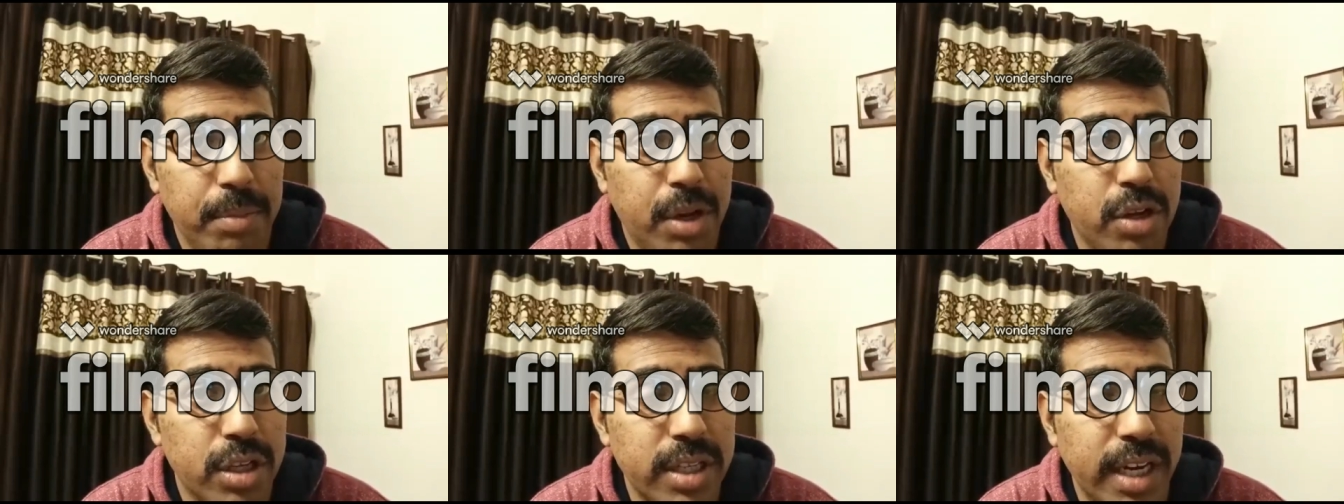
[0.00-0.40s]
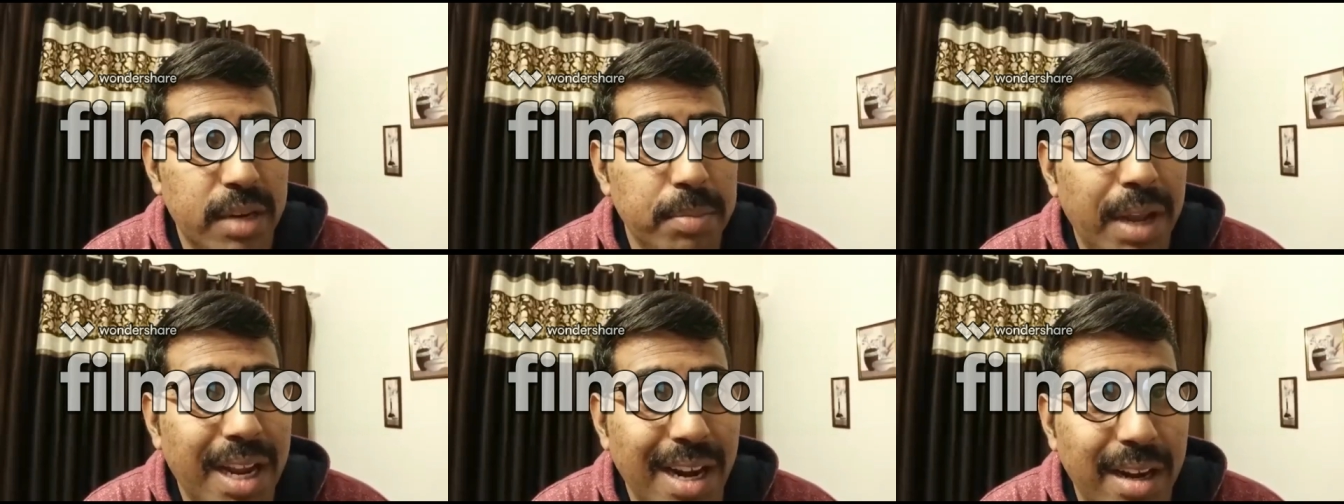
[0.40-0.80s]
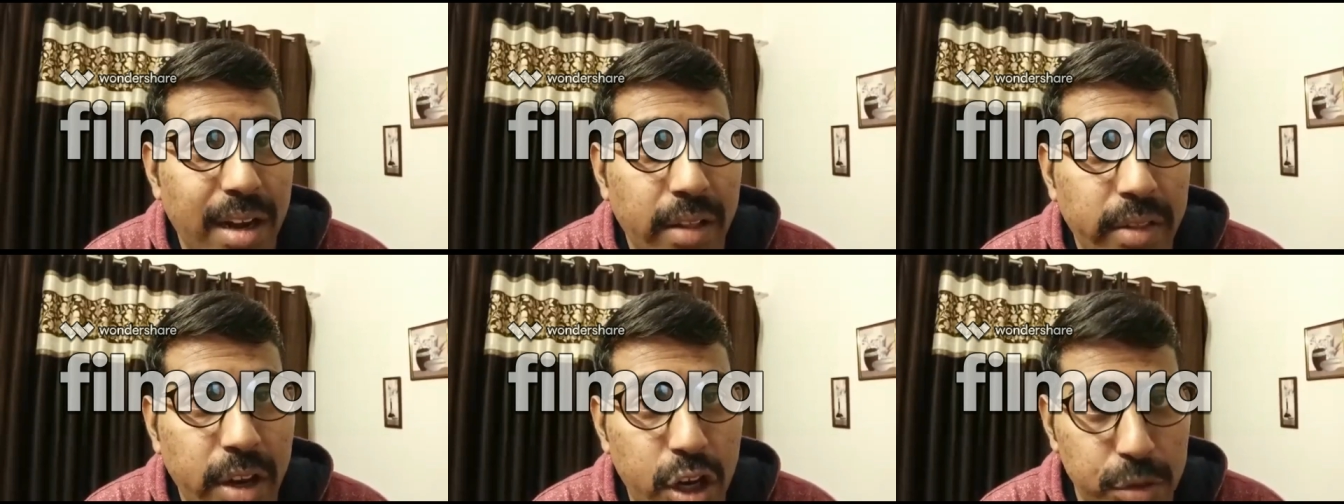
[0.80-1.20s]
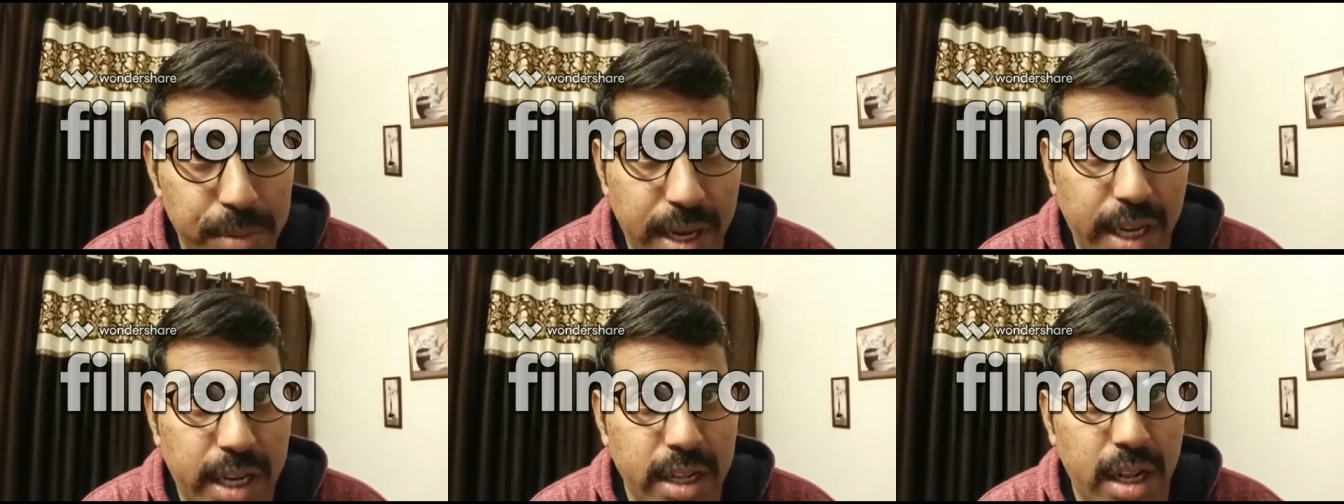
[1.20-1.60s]
because it may contain the
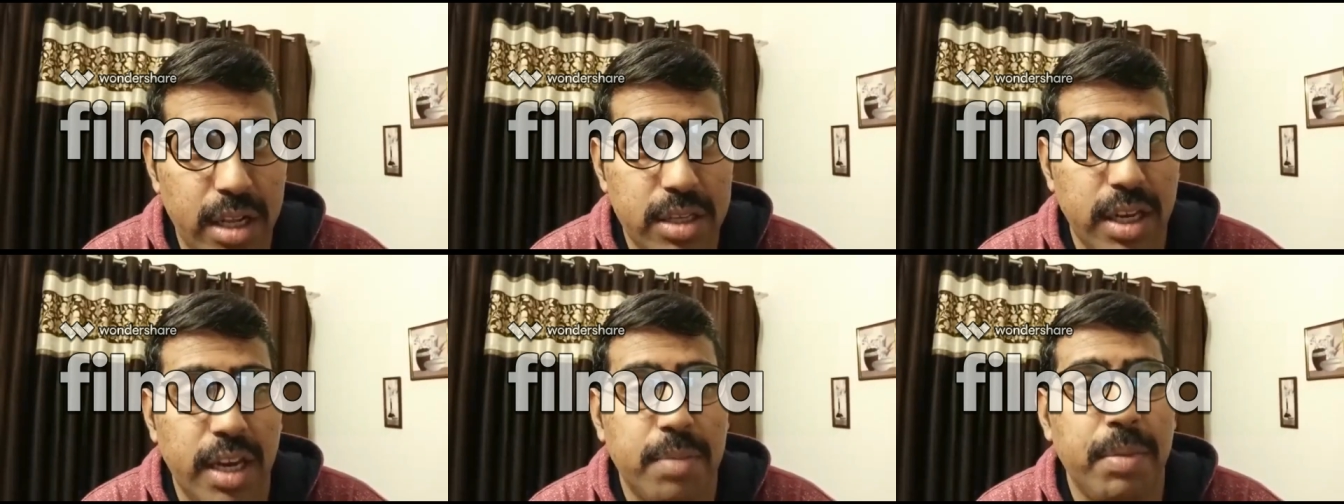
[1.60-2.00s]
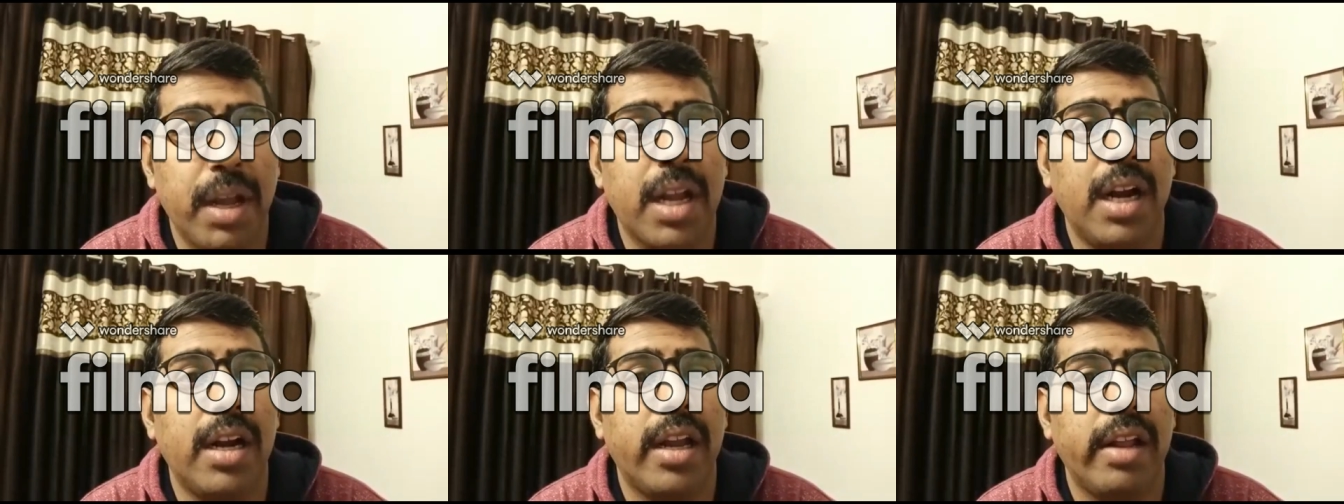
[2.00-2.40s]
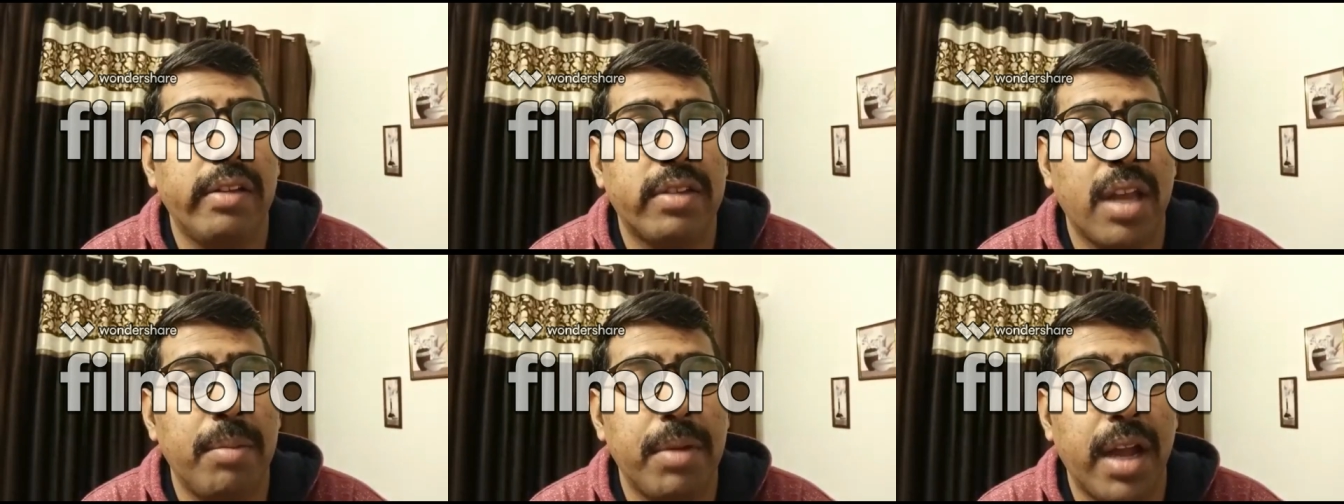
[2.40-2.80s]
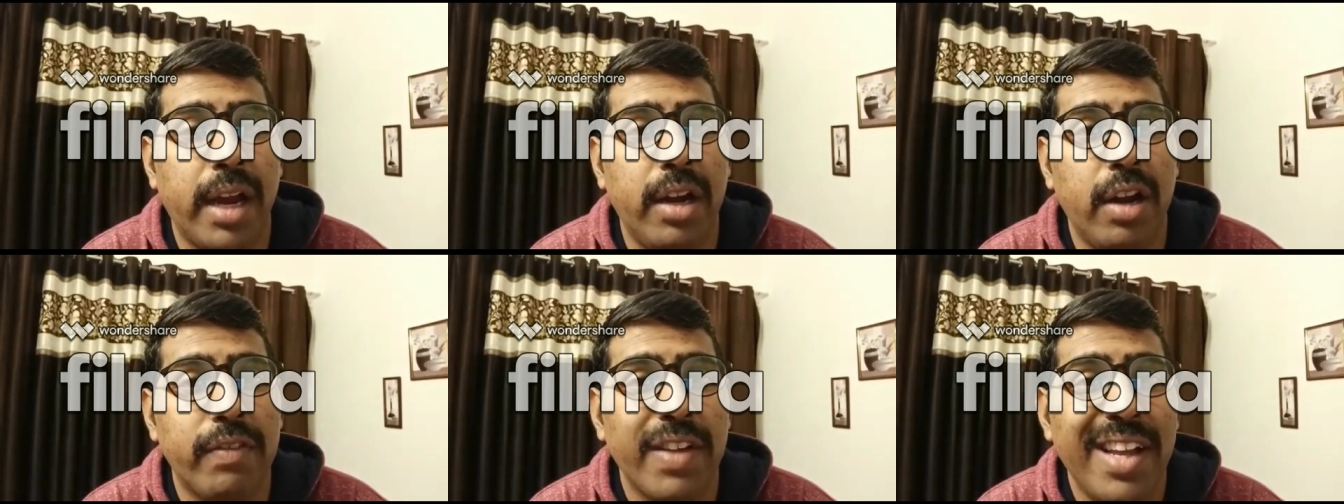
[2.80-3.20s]
numericals, it may contain some
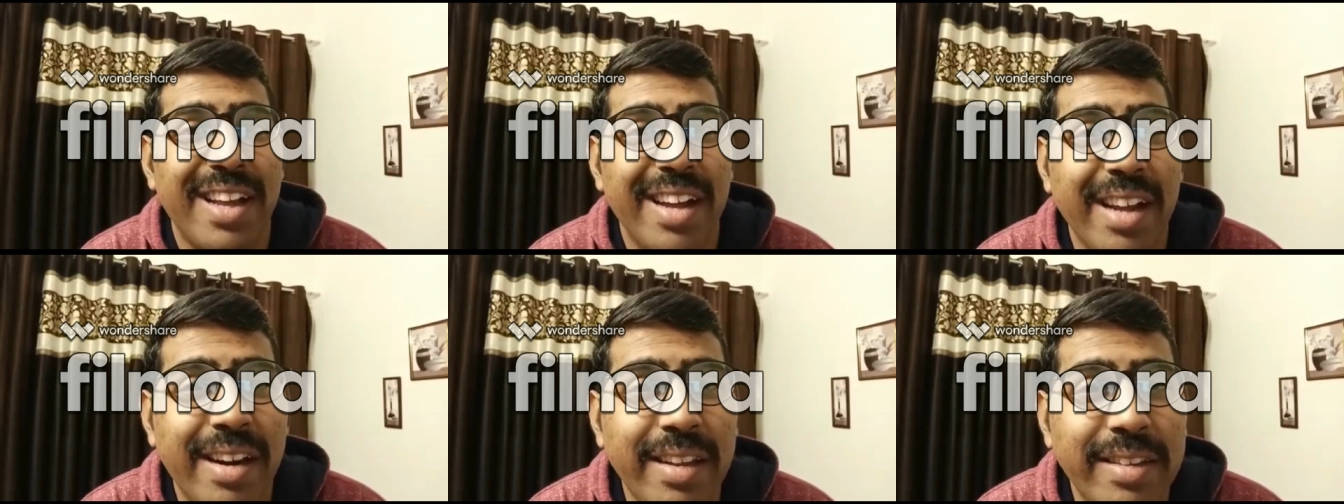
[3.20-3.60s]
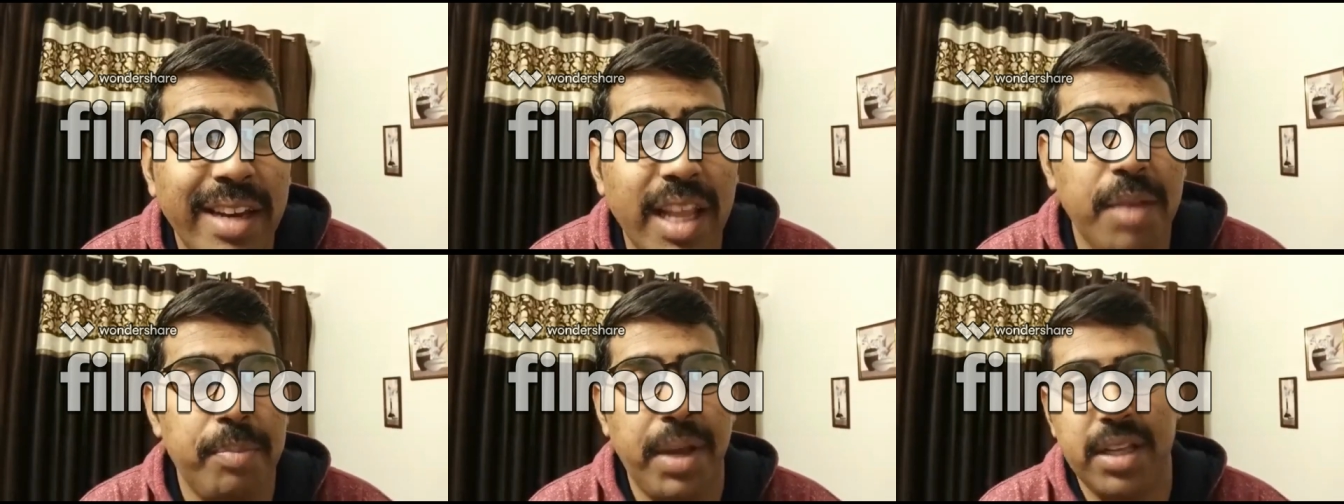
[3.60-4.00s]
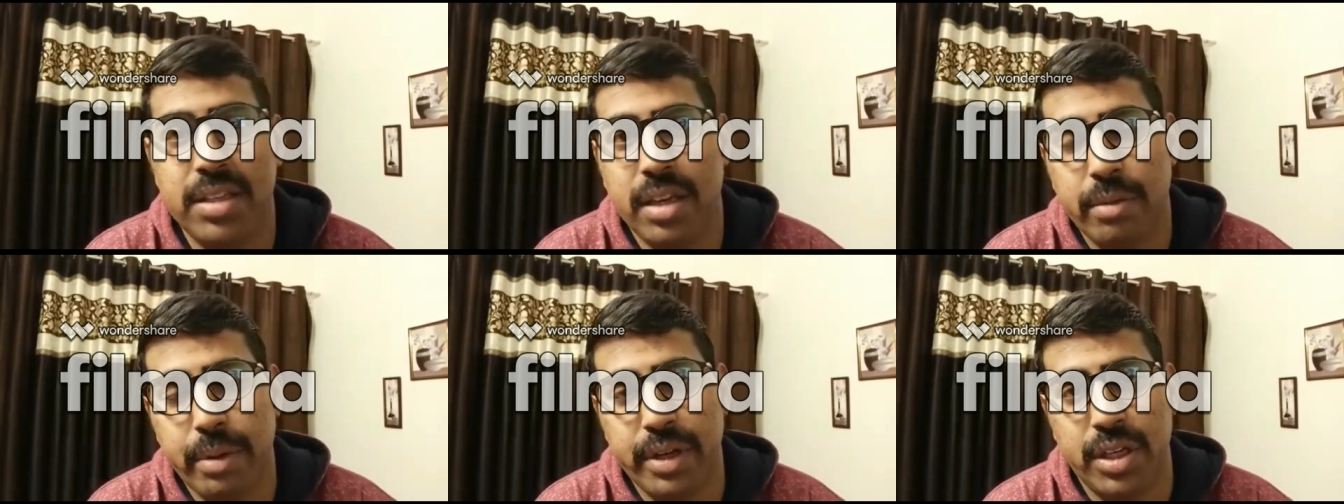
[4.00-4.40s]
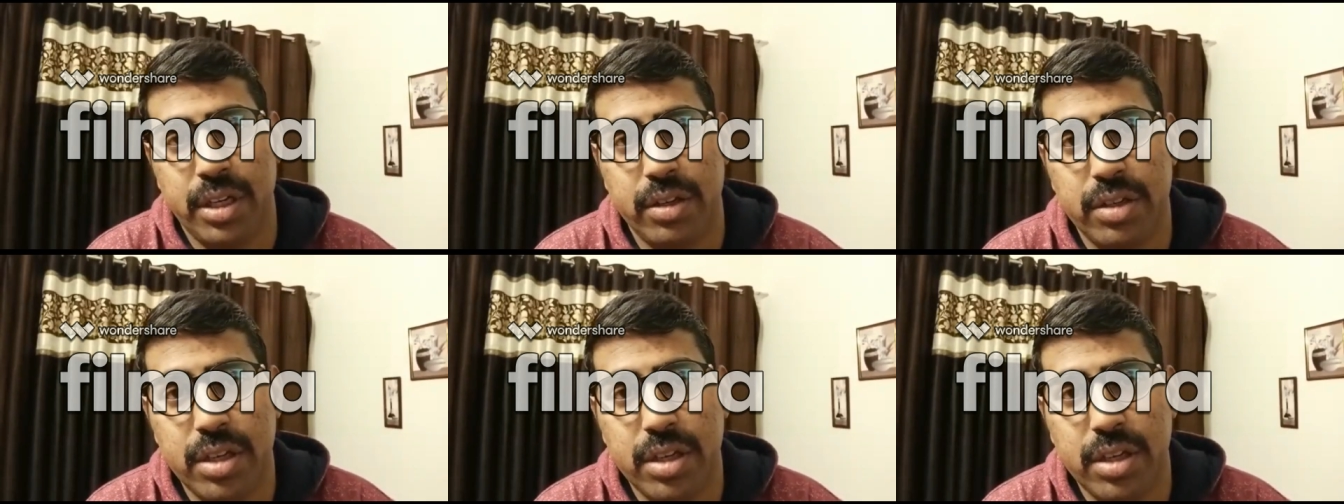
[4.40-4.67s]
kind of reasoning based questions.